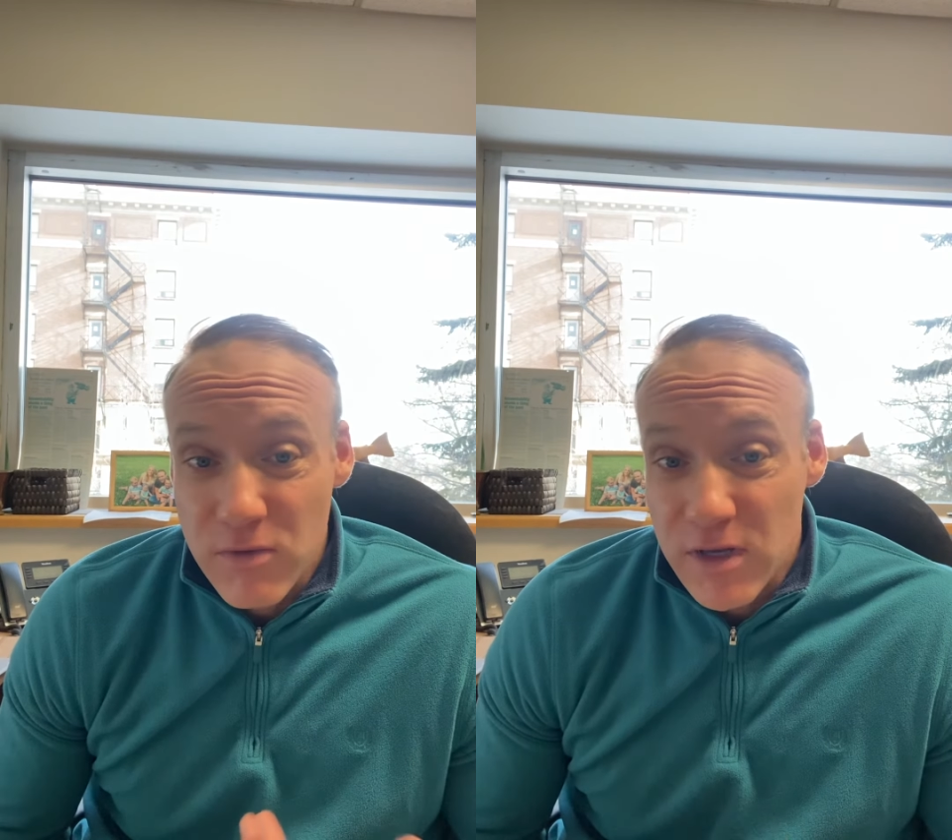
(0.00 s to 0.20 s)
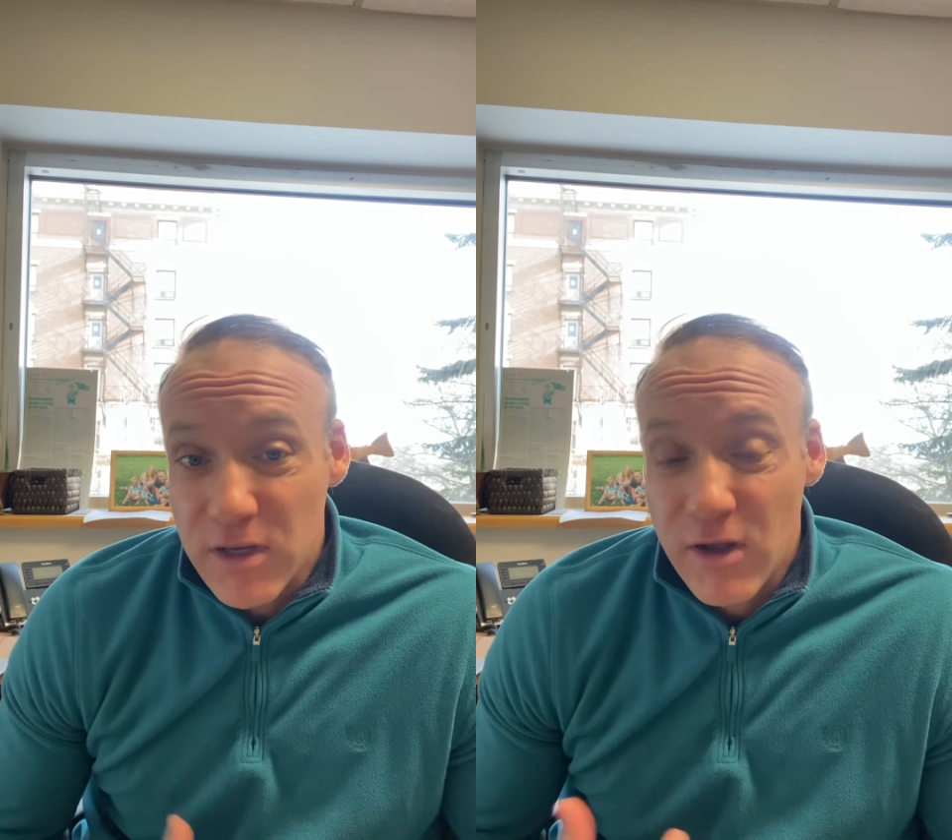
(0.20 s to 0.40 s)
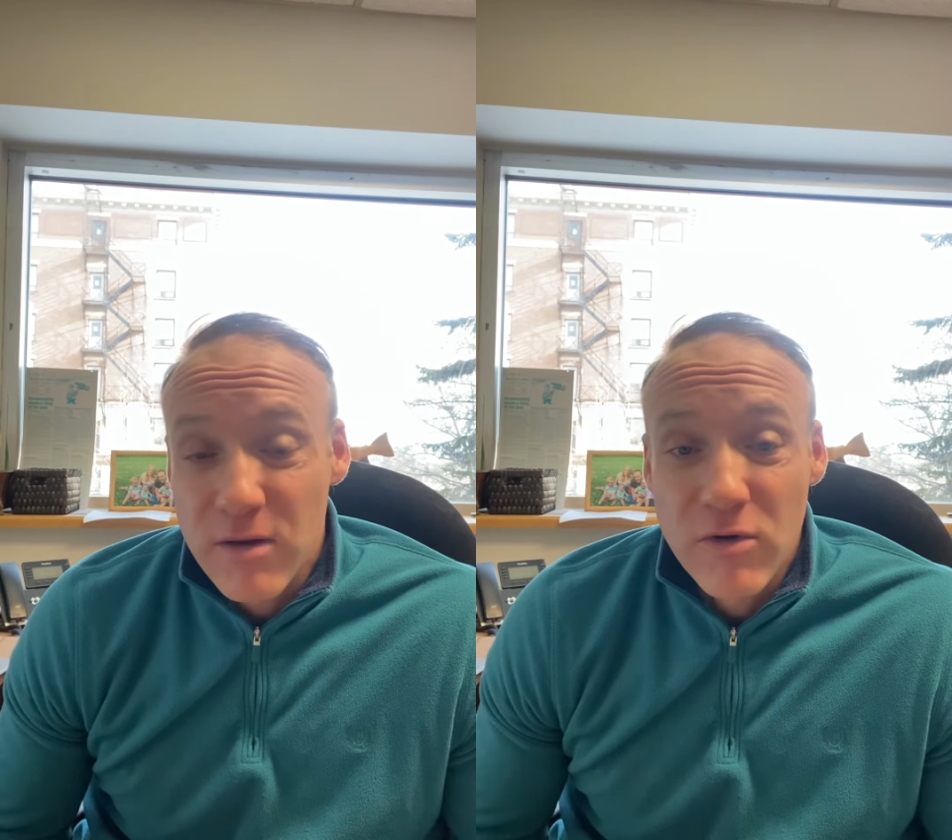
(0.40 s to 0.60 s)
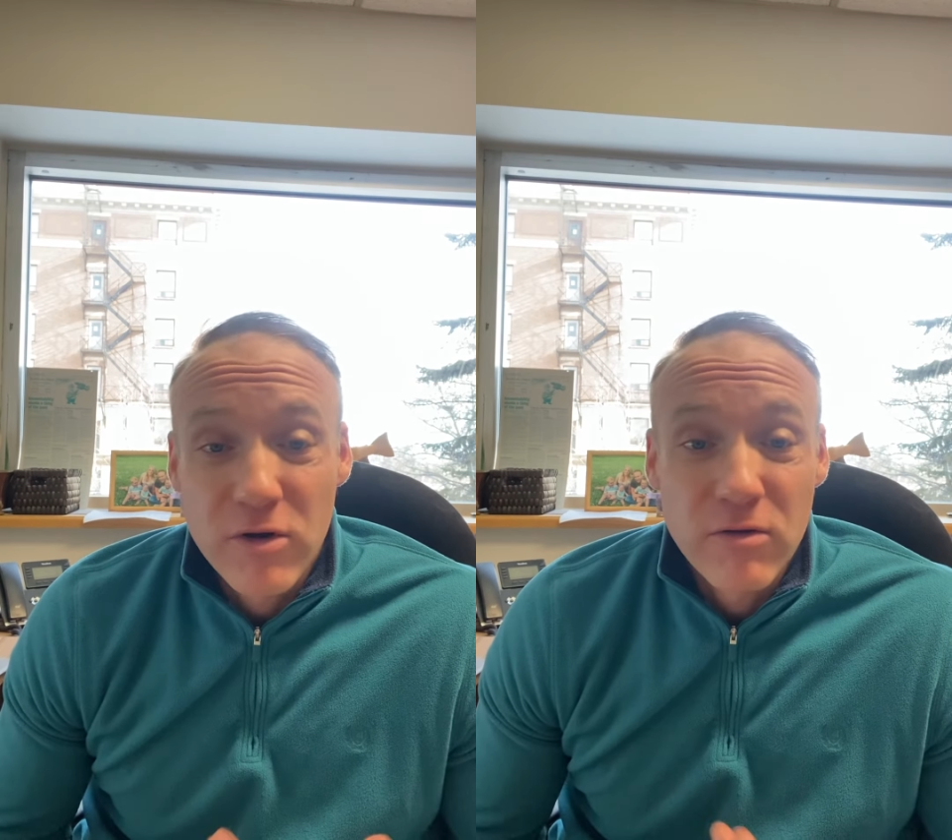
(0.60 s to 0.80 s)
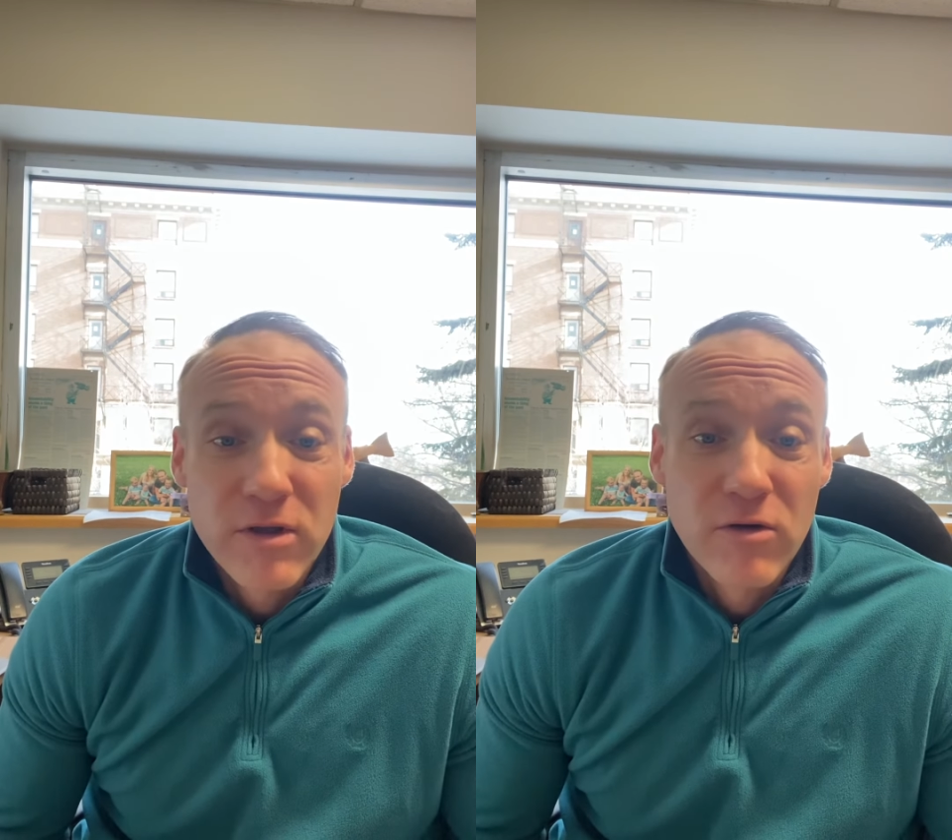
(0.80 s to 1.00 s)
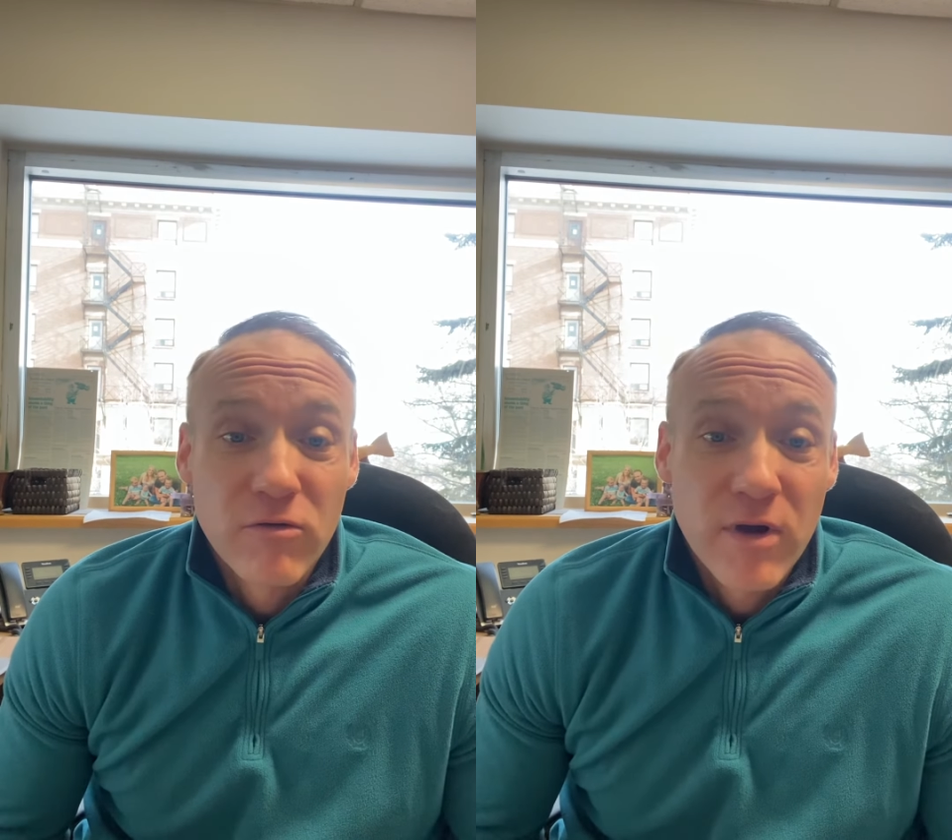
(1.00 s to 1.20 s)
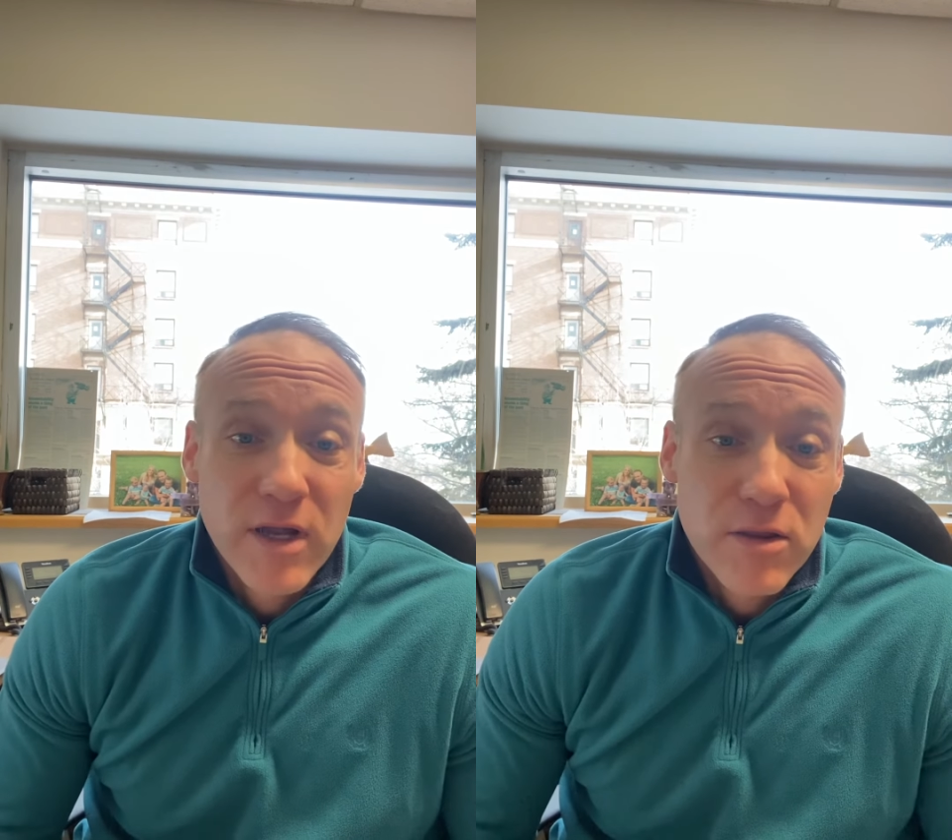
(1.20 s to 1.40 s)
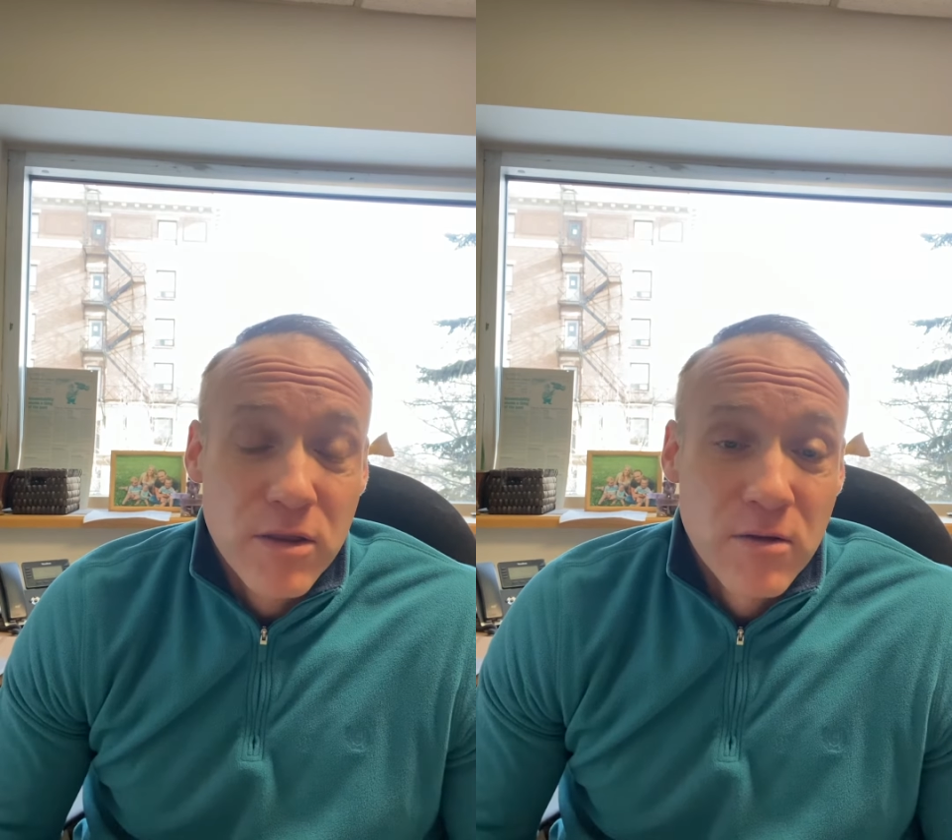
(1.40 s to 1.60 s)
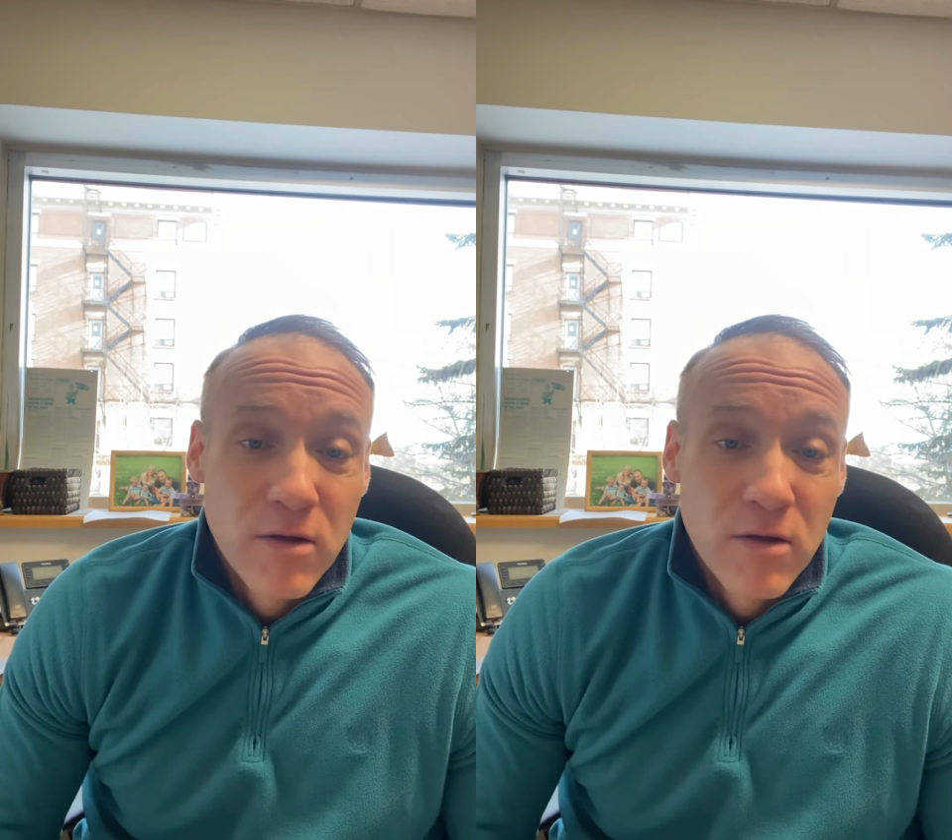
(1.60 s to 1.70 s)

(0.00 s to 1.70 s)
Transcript: we can tell you about your legal rights,